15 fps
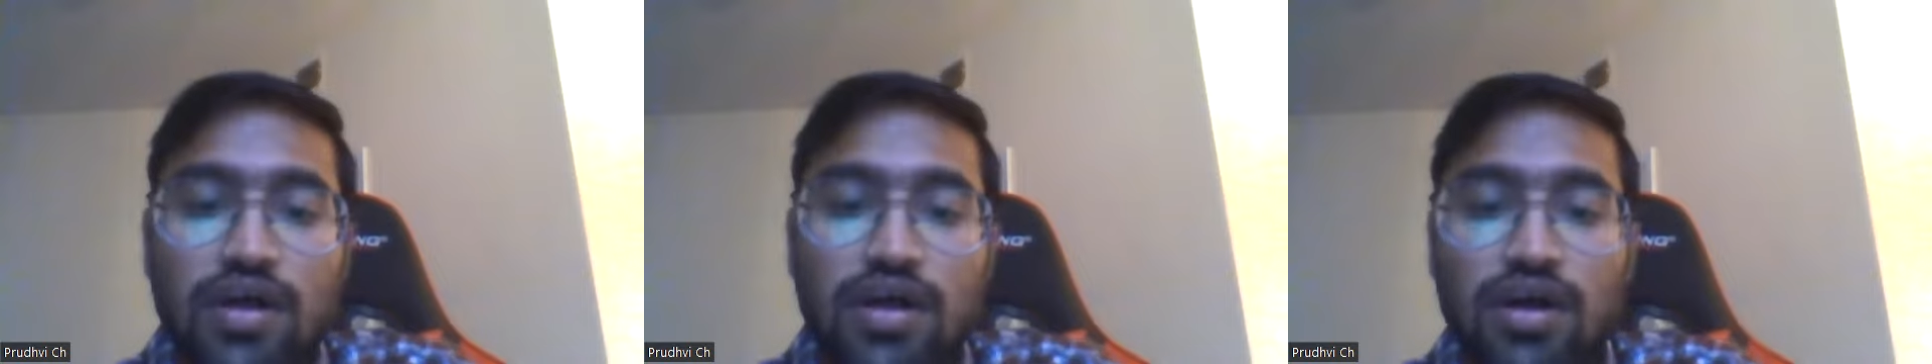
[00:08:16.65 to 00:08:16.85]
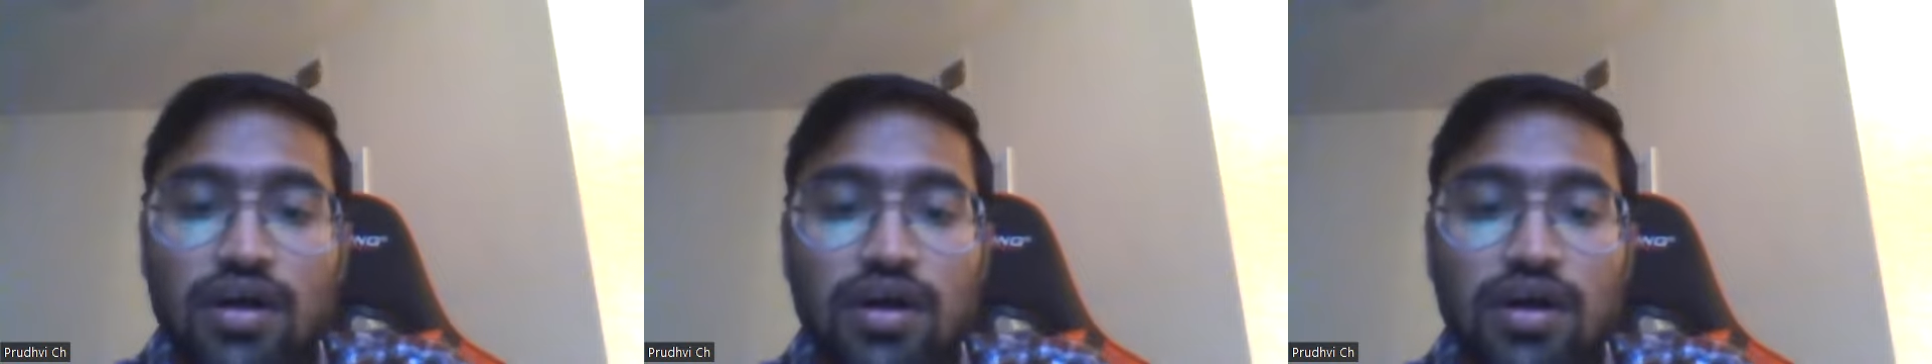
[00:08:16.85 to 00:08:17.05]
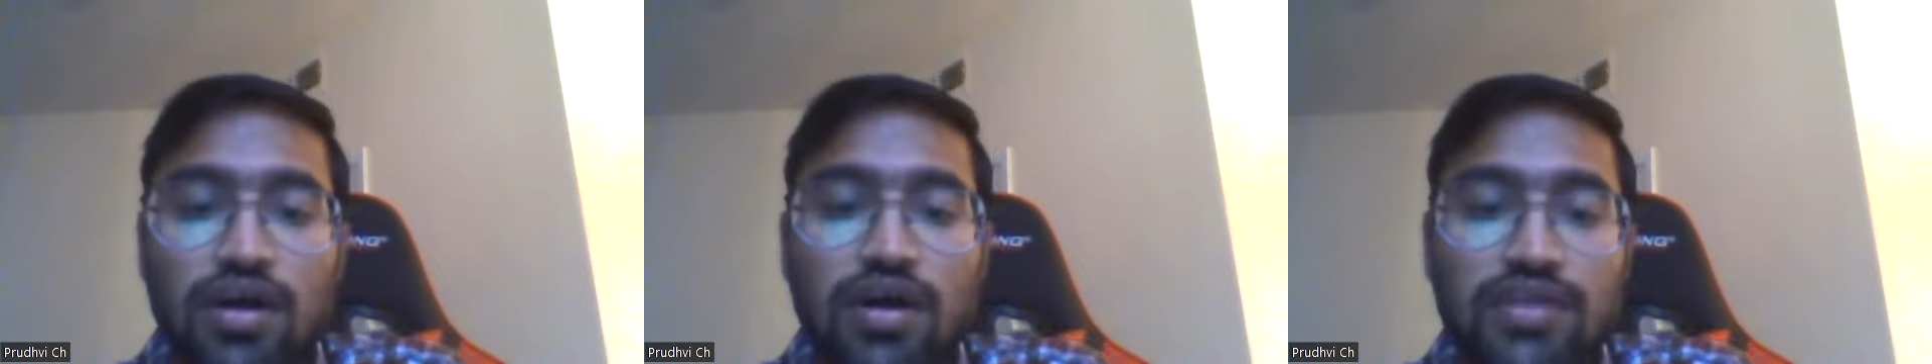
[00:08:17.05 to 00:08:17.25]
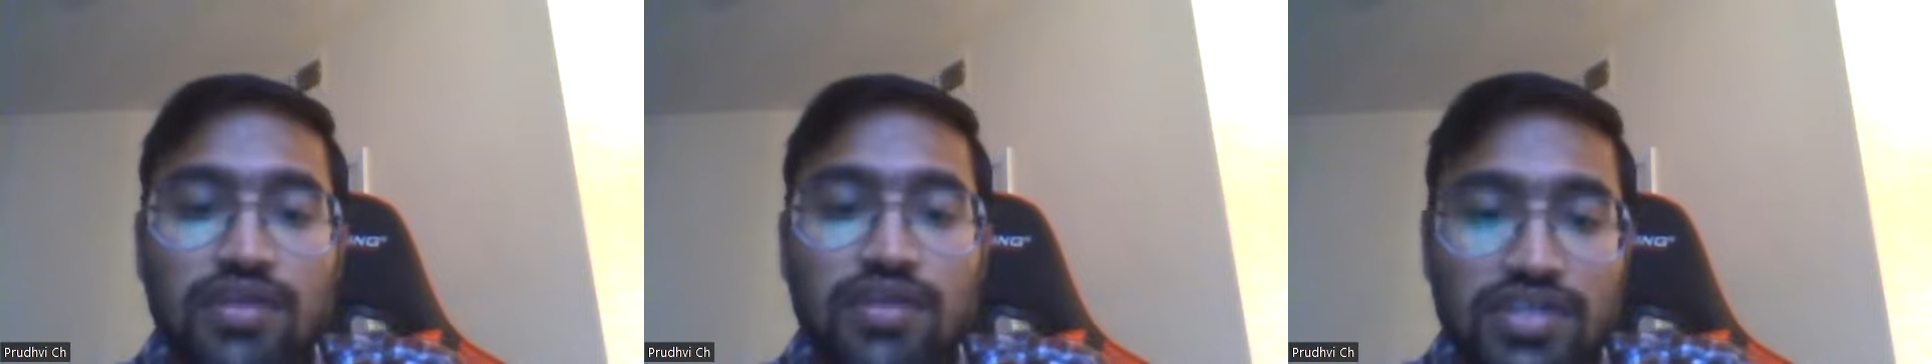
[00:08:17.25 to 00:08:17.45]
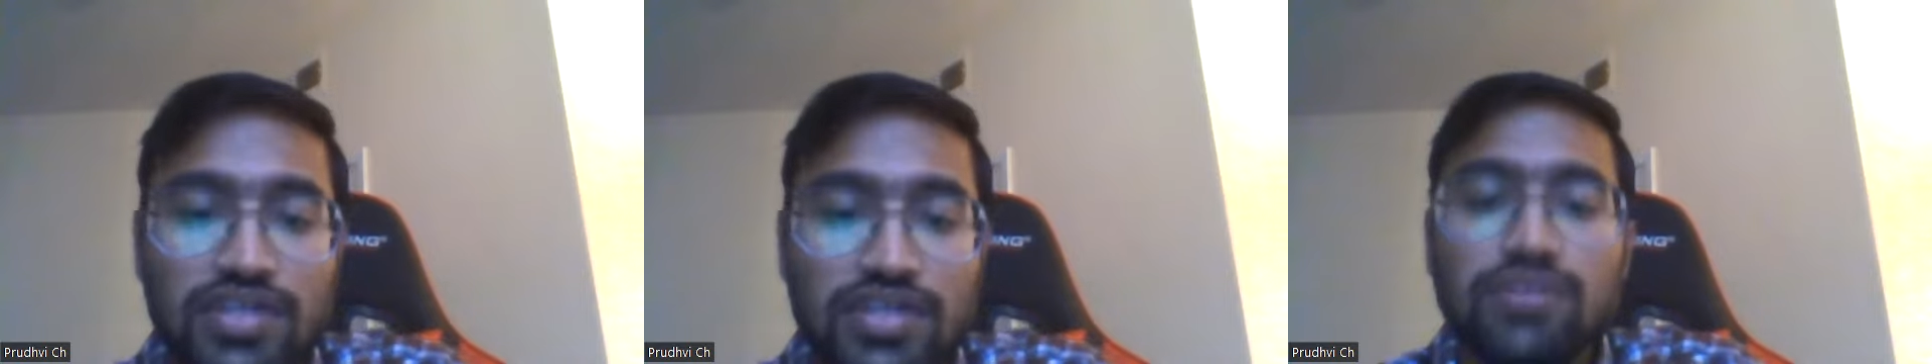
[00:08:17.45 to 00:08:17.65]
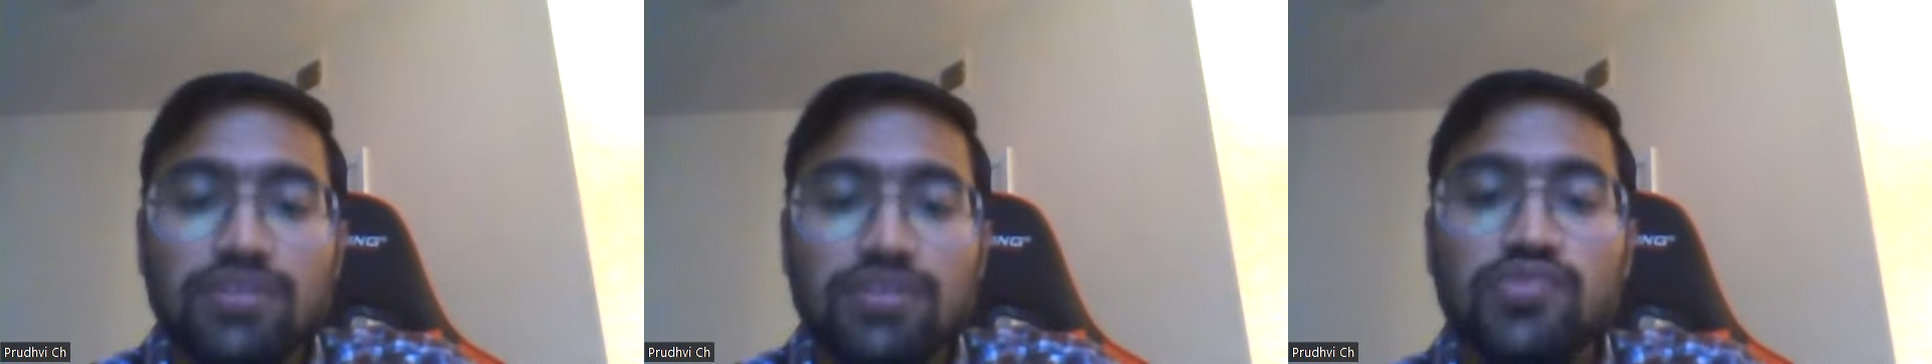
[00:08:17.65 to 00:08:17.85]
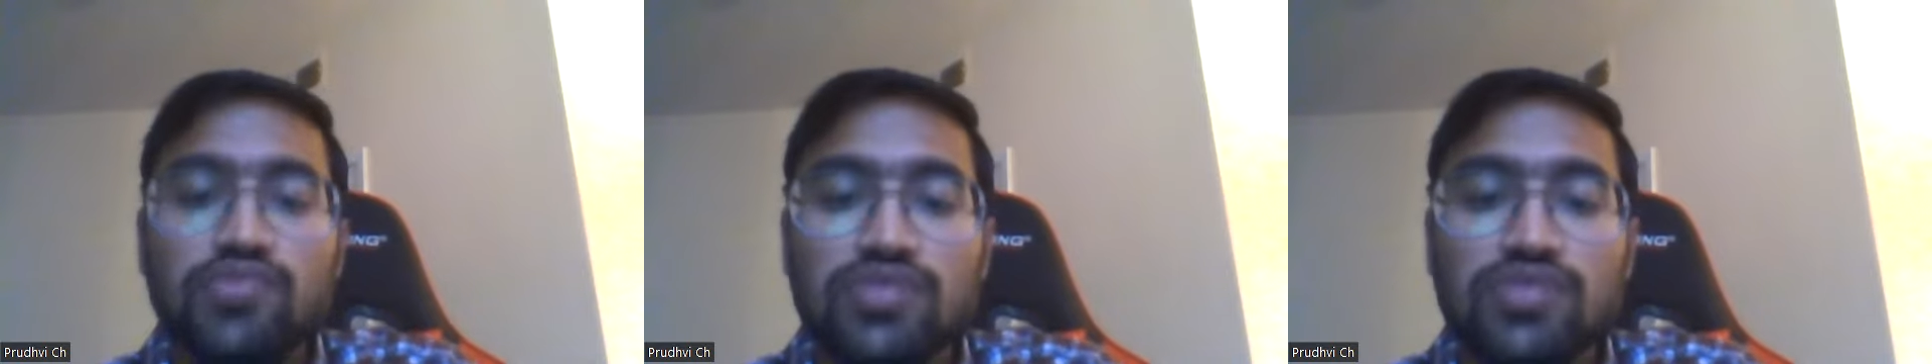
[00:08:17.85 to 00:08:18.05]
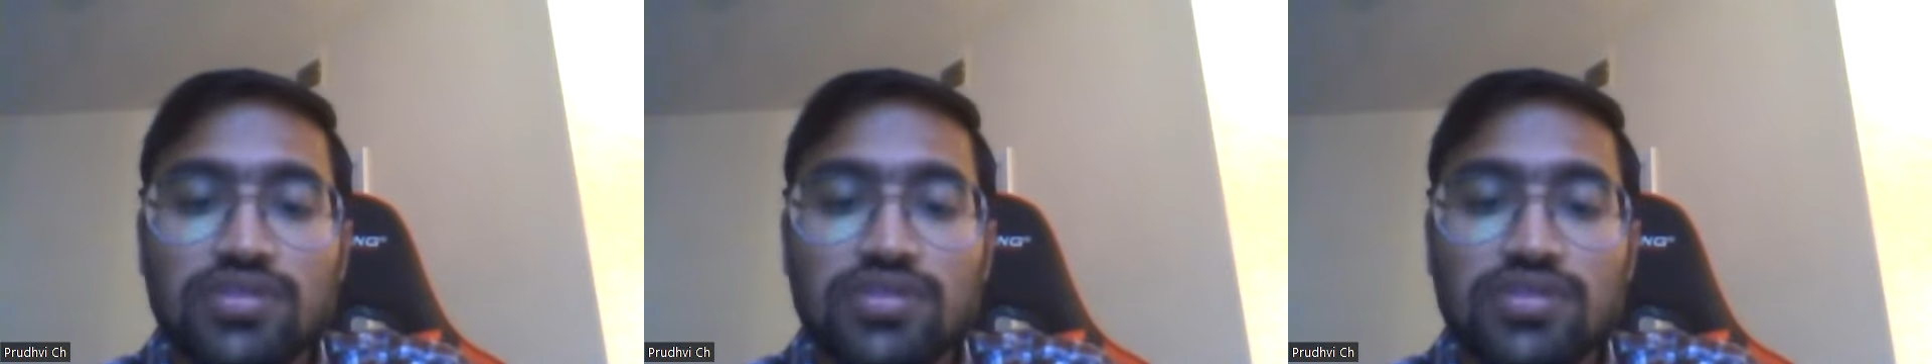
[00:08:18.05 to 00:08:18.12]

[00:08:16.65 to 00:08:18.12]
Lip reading: the system users